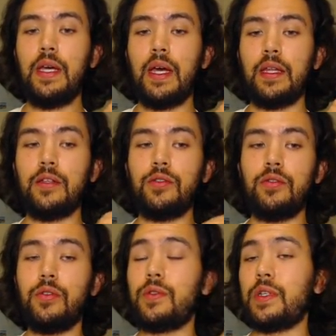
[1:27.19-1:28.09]
and then you
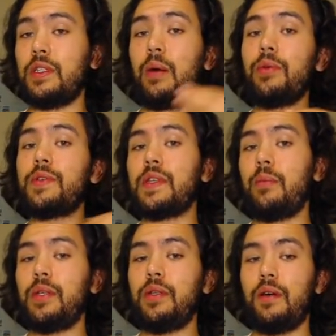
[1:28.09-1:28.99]
use a double
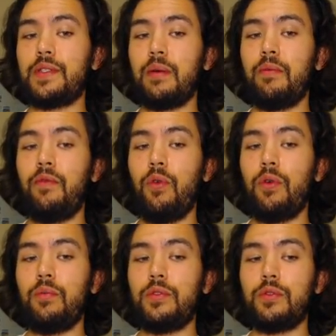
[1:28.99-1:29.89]
summon of some
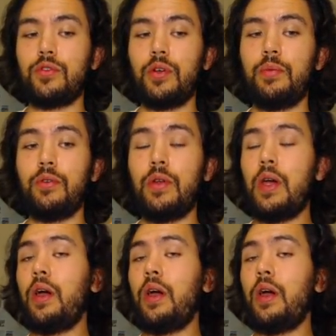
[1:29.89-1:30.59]
form to tribute